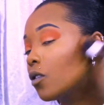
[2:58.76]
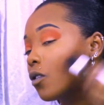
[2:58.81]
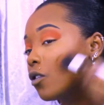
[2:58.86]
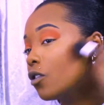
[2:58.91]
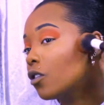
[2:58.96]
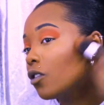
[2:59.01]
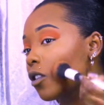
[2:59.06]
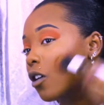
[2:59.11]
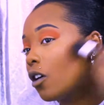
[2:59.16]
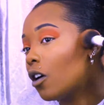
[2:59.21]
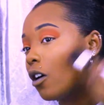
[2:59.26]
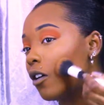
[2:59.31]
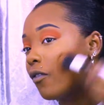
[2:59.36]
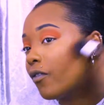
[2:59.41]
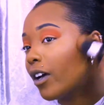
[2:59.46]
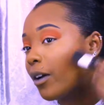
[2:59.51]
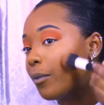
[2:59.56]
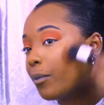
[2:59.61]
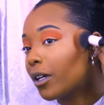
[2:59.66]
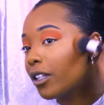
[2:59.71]
just carve
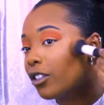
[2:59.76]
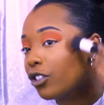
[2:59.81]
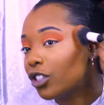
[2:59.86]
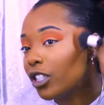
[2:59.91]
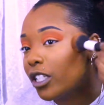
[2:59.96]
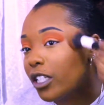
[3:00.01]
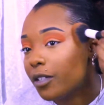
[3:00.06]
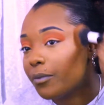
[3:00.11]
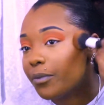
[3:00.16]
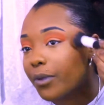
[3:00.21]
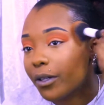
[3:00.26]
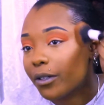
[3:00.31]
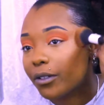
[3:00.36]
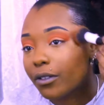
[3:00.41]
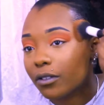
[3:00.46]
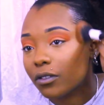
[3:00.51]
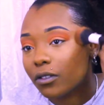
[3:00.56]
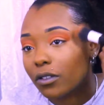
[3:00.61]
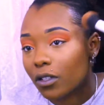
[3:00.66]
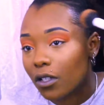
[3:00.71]
out my
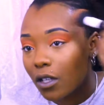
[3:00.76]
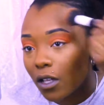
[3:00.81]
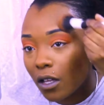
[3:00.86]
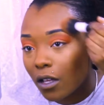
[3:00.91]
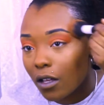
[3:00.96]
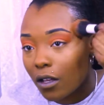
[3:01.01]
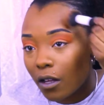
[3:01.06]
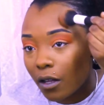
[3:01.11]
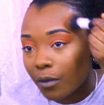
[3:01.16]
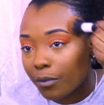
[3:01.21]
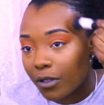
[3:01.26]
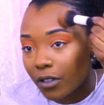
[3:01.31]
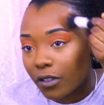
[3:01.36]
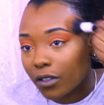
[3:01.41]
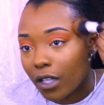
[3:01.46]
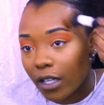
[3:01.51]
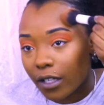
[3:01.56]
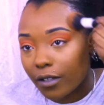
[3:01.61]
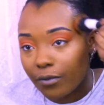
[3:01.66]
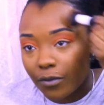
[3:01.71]
cheekbones, up the
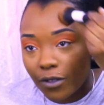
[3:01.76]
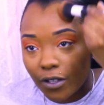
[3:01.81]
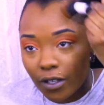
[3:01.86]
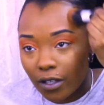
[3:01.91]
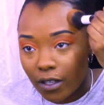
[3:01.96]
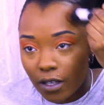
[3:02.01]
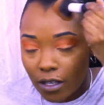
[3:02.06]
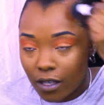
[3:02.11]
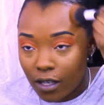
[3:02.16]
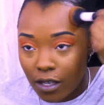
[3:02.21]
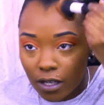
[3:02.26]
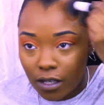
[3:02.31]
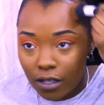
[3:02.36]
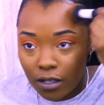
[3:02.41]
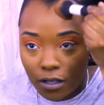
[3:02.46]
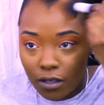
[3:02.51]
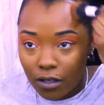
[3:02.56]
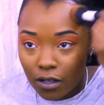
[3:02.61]
side of my head,